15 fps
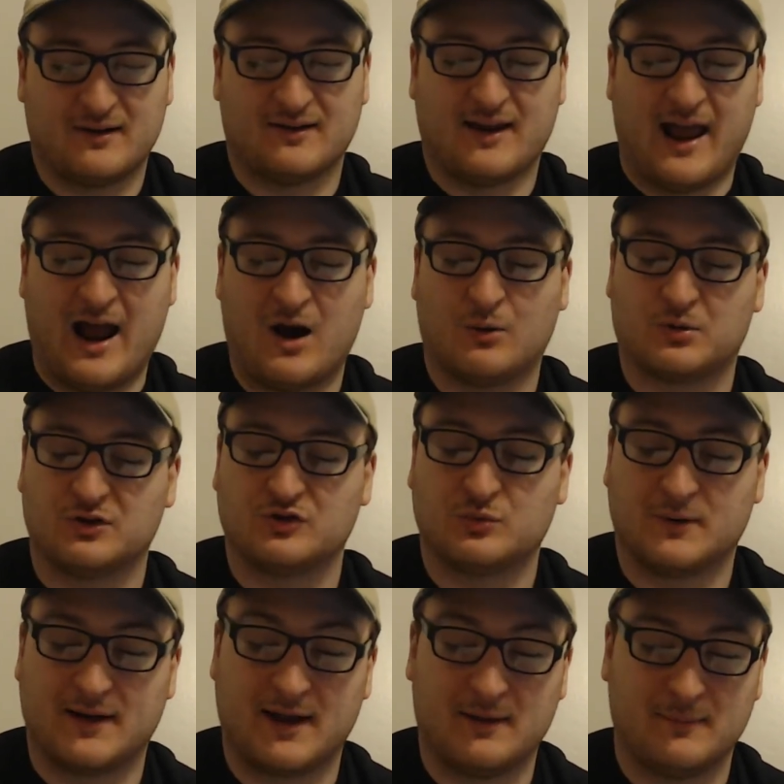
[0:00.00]
an hour and
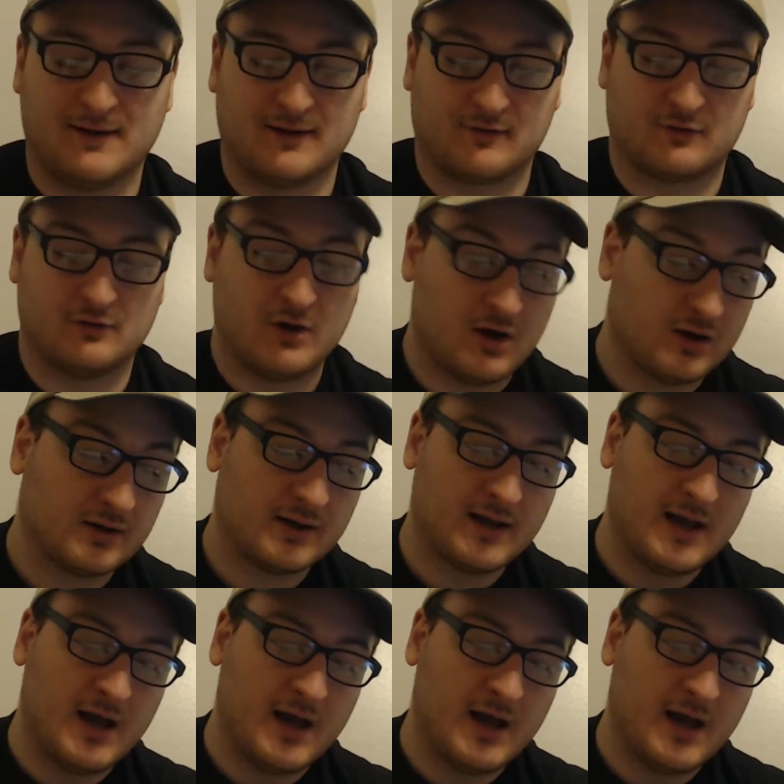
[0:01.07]
28 minutes long.